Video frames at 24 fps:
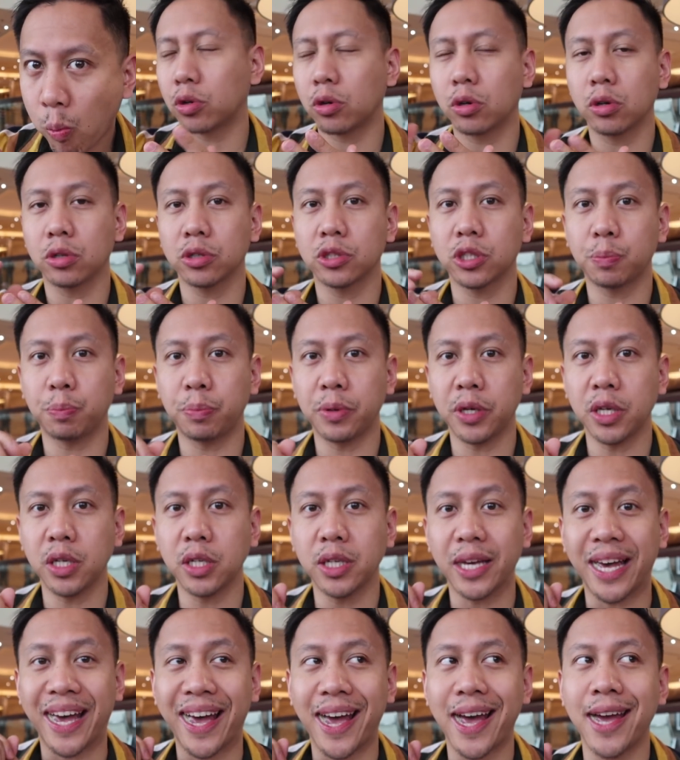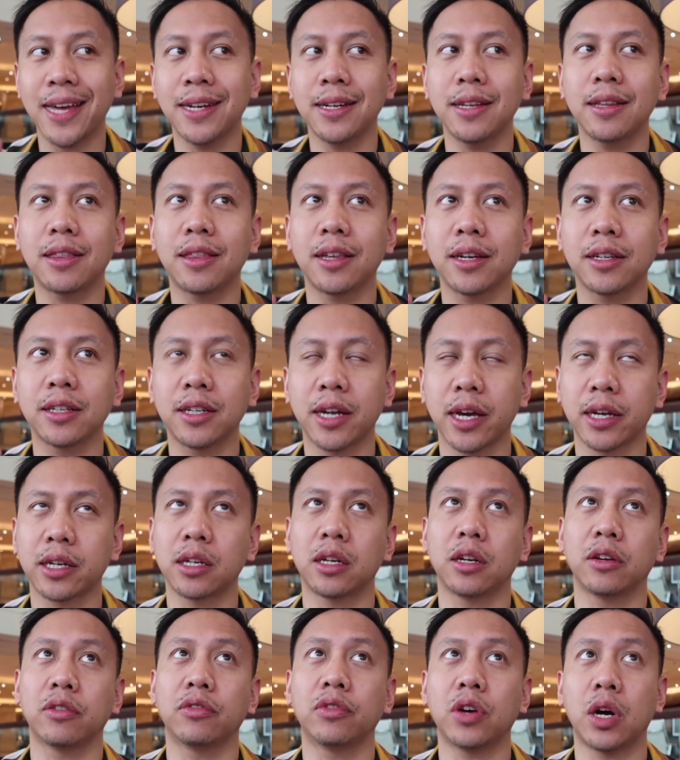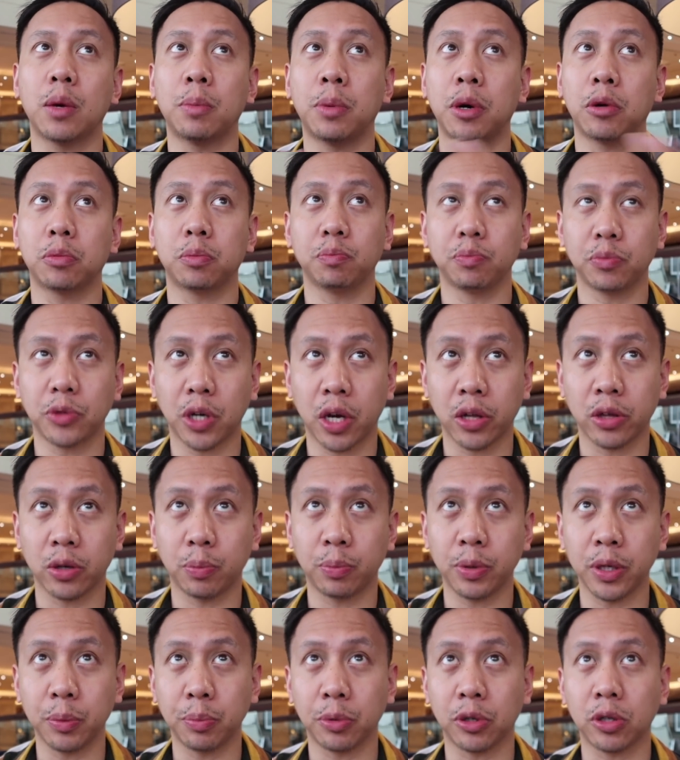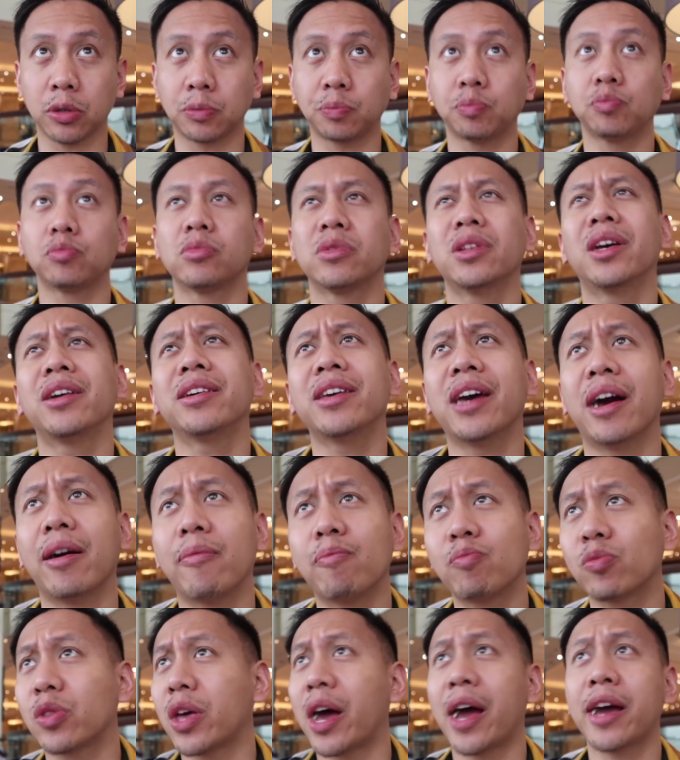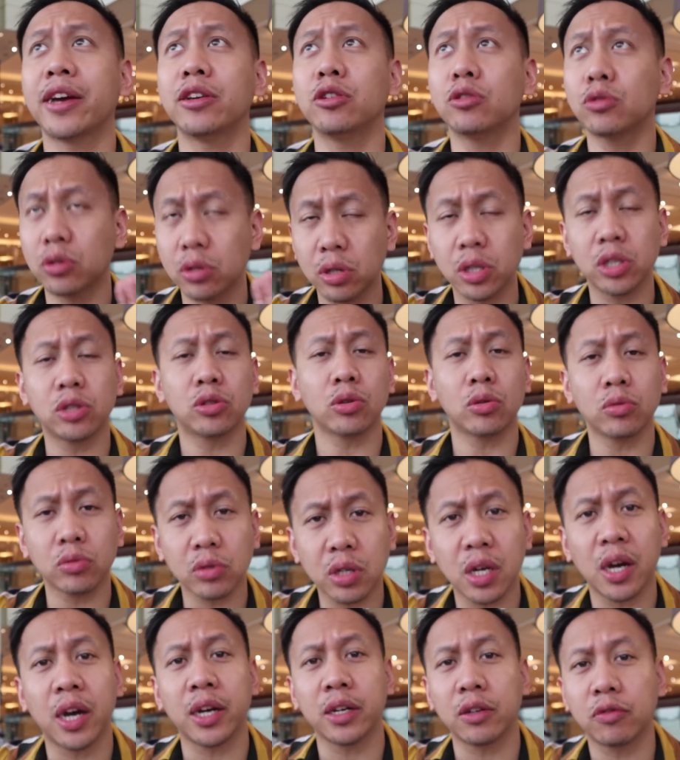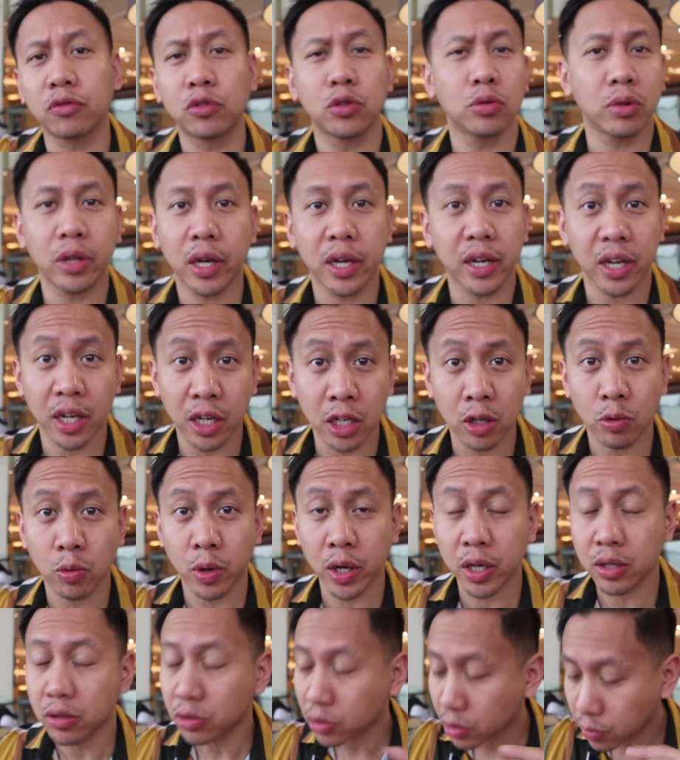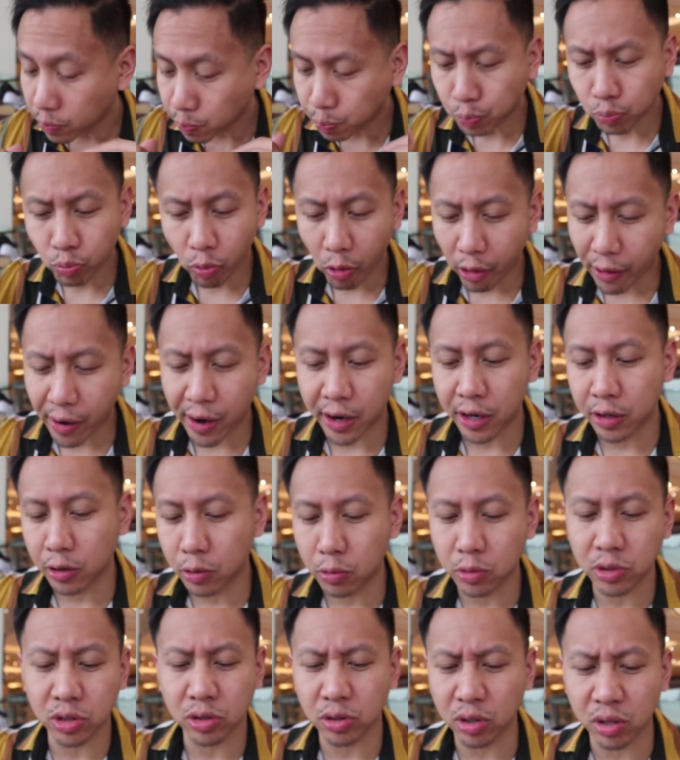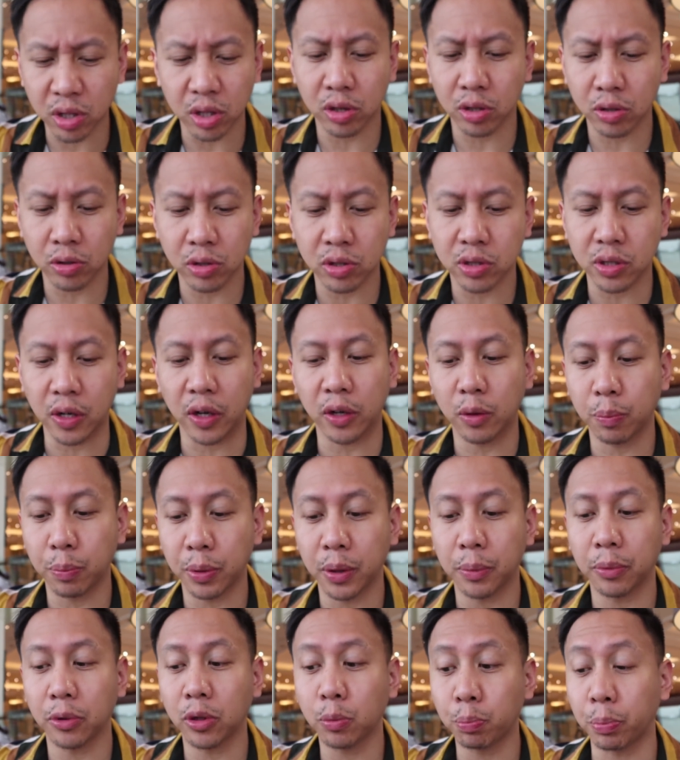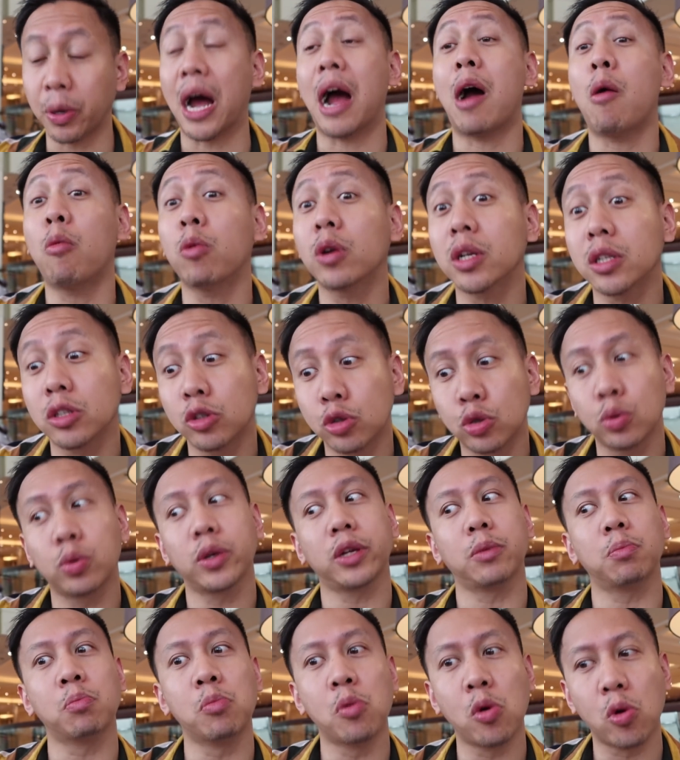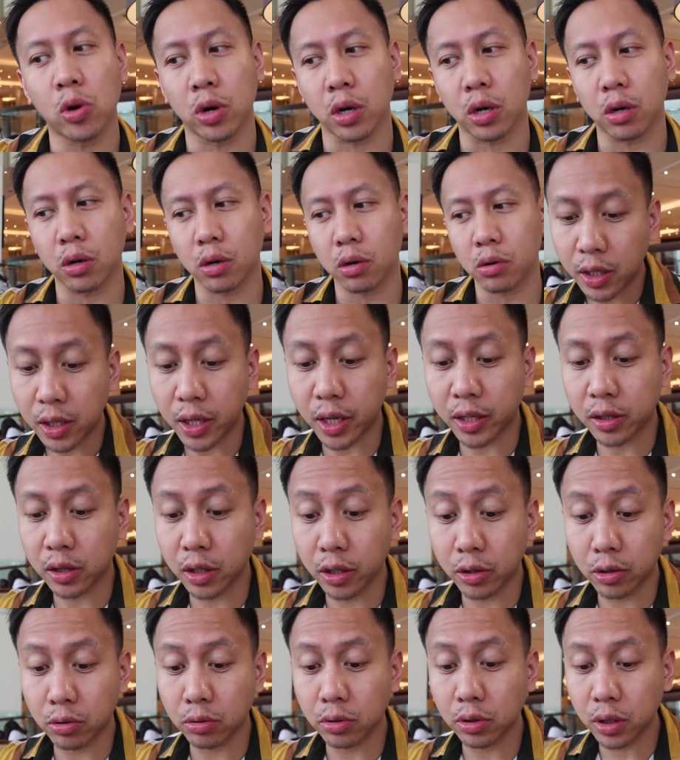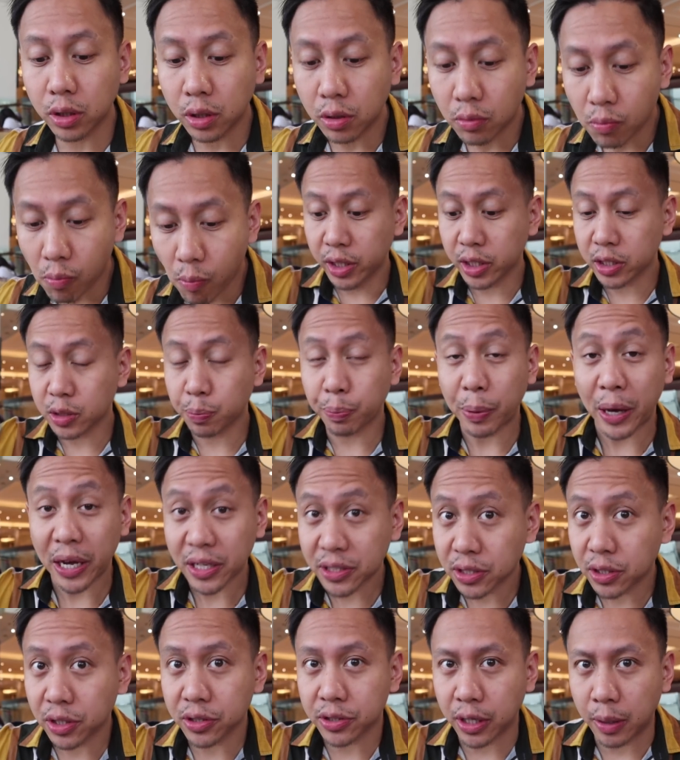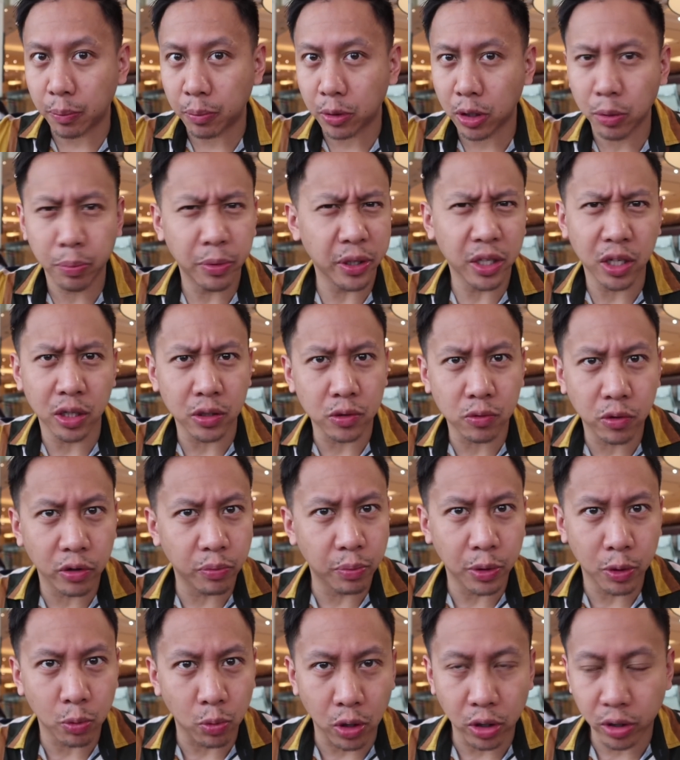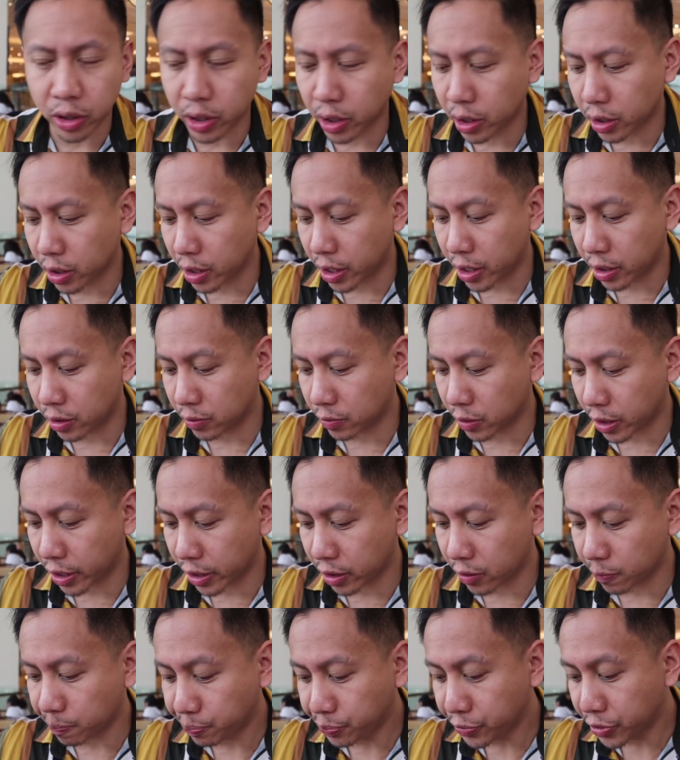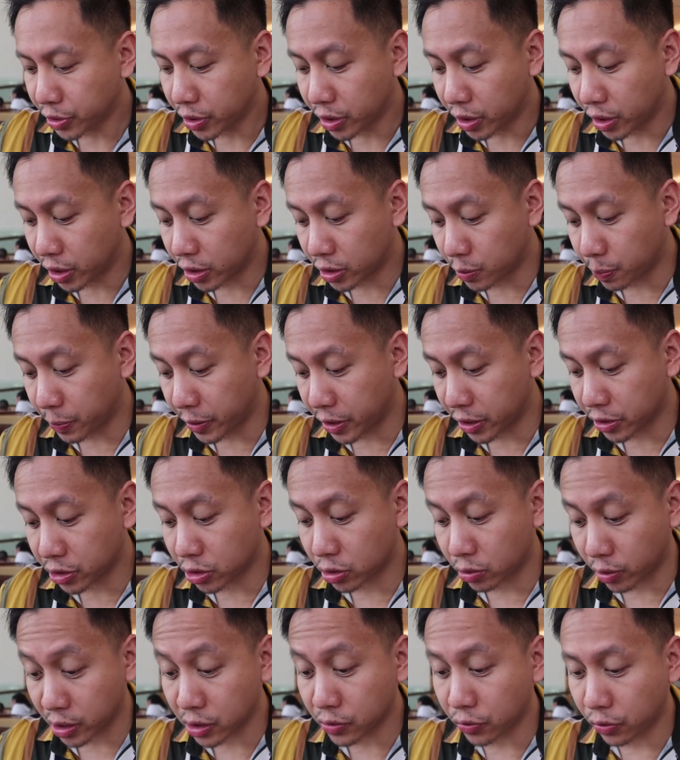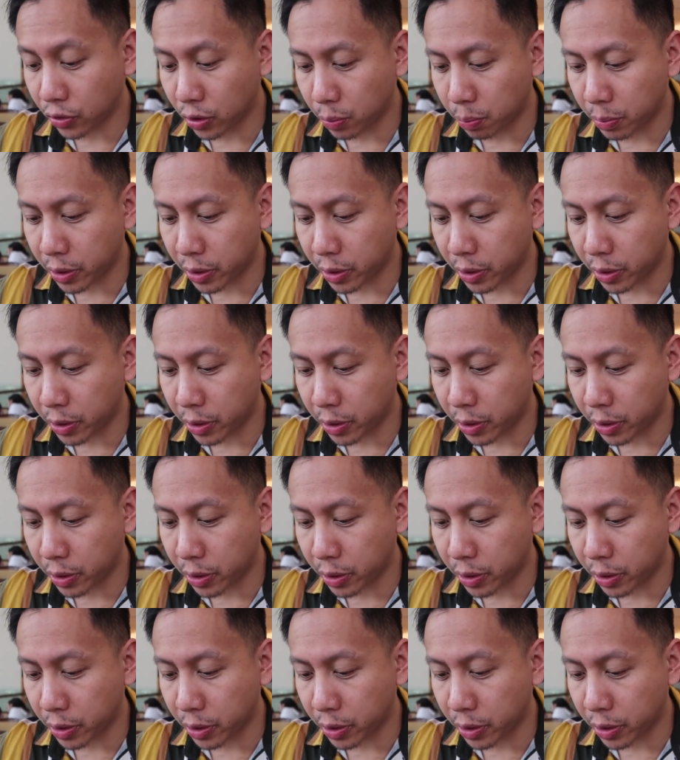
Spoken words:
or speak anything negative about other people. Now, yeah, I usually don't kind of do that anyways. I always look at the good side of people, but I want to do it more. Like literally this past December, because we've been working and like it's been a stressful